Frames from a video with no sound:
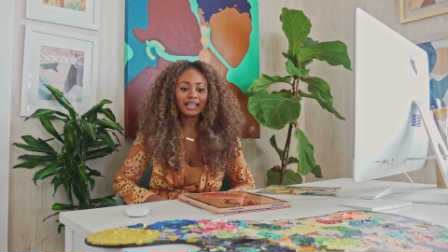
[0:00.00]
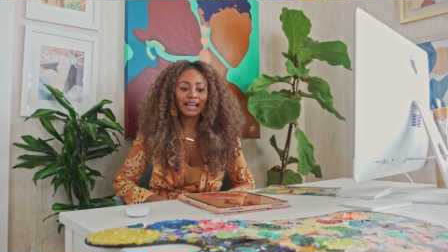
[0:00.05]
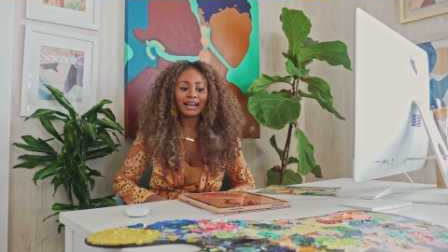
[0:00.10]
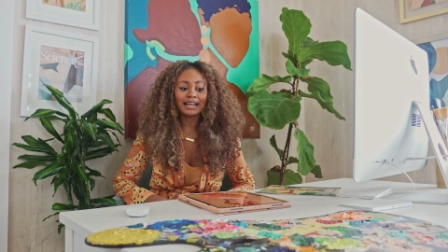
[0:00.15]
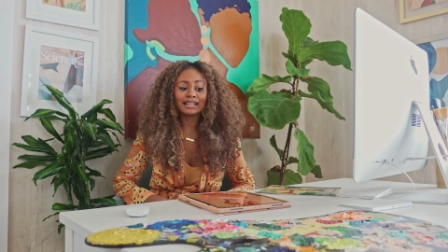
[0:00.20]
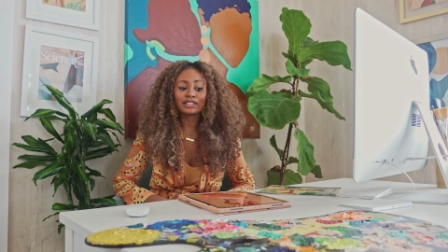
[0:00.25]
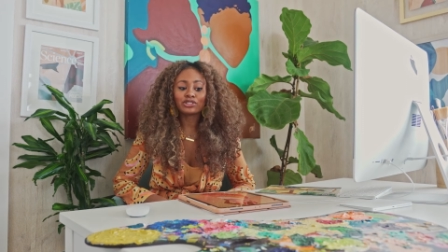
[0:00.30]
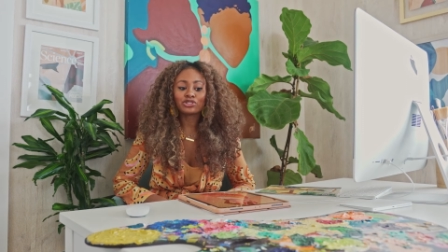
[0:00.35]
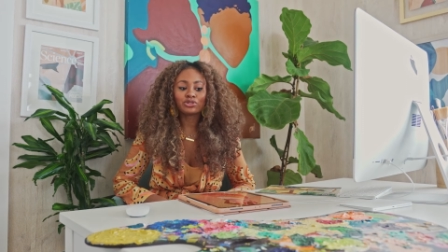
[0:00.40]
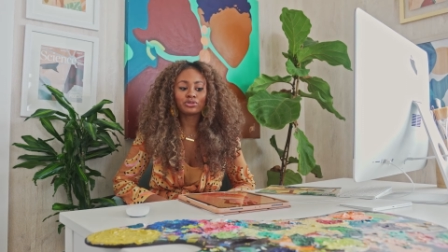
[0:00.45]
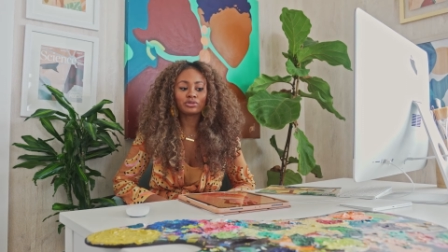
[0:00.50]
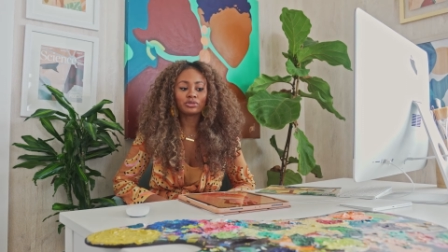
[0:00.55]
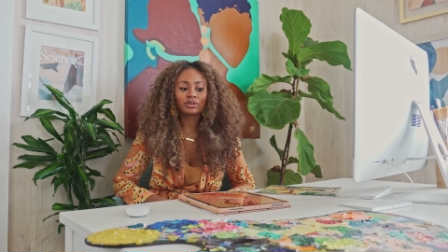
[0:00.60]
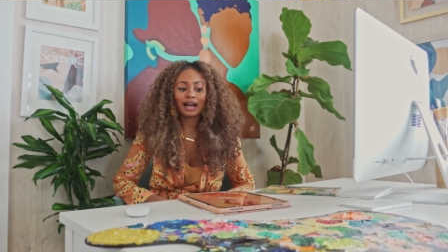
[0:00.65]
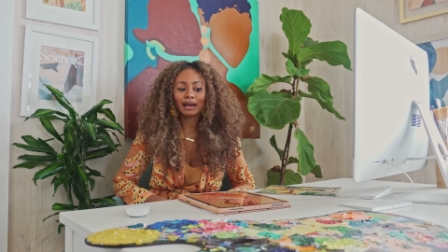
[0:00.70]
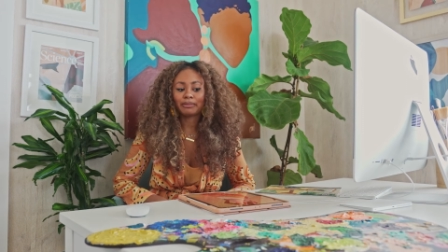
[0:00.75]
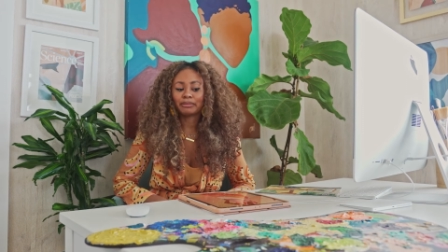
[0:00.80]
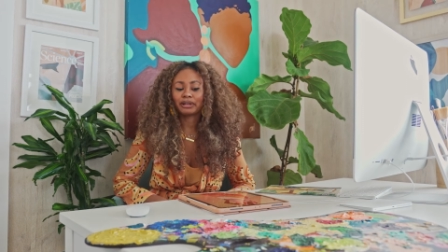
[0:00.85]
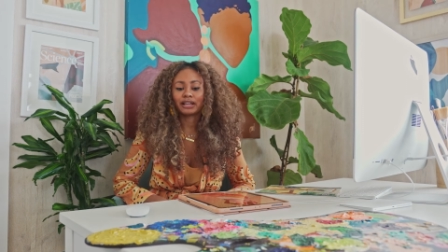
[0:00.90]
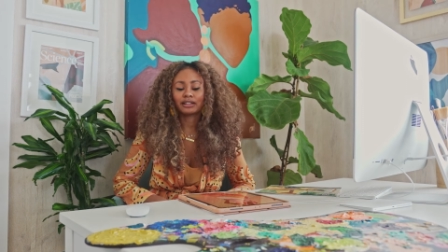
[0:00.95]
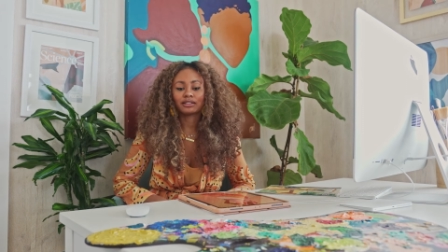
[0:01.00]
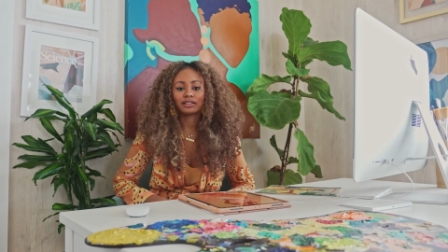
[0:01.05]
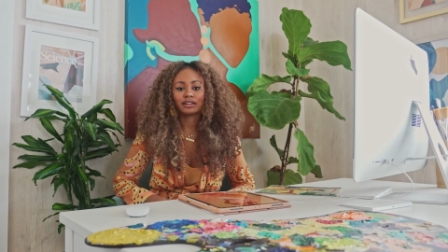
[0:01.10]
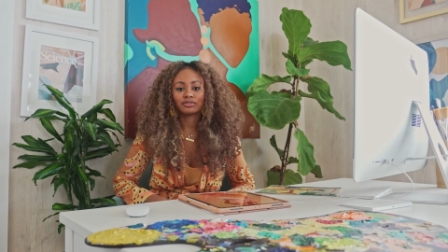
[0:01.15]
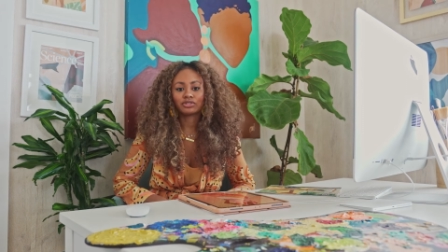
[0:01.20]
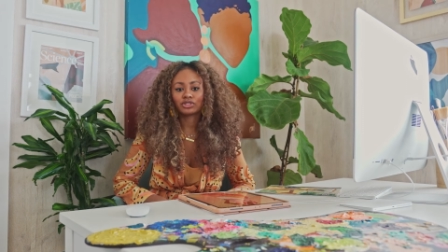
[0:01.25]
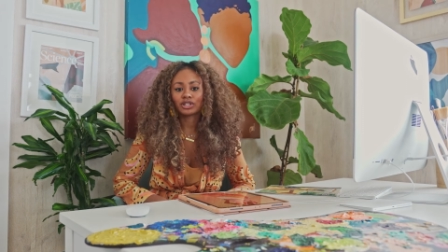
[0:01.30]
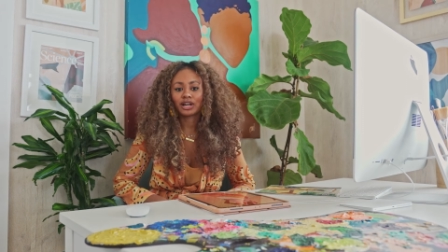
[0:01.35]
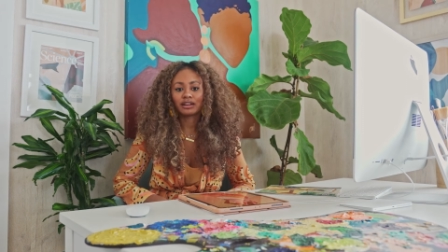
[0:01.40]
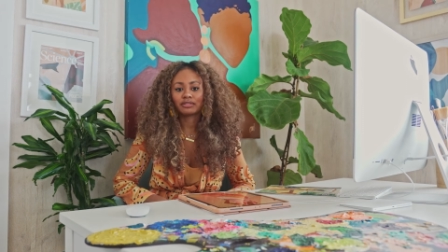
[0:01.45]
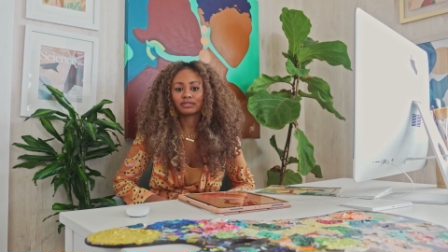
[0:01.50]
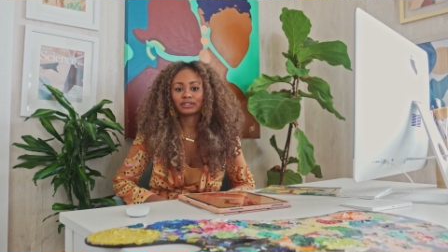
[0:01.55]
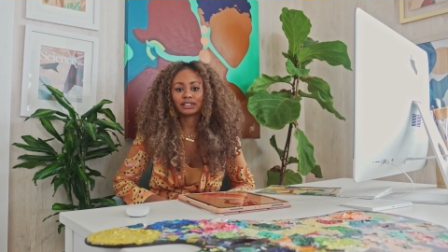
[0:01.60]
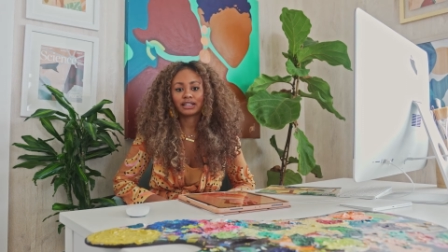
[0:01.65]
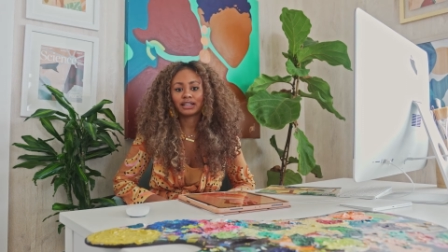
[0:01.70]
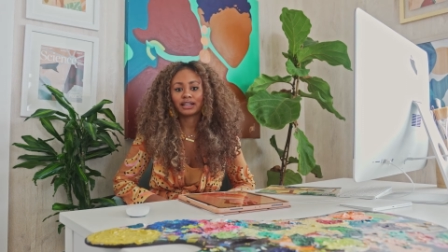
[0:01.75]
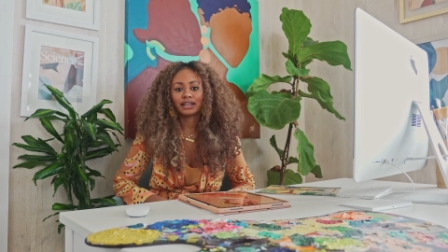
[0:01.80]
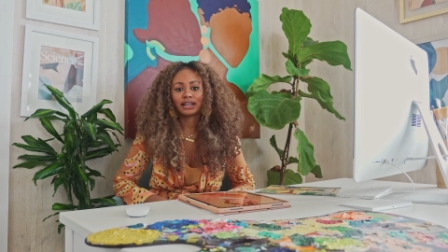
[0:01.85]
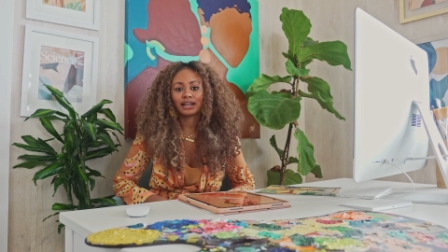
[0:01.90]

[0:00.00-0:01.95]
I do. I mean, I love traveling,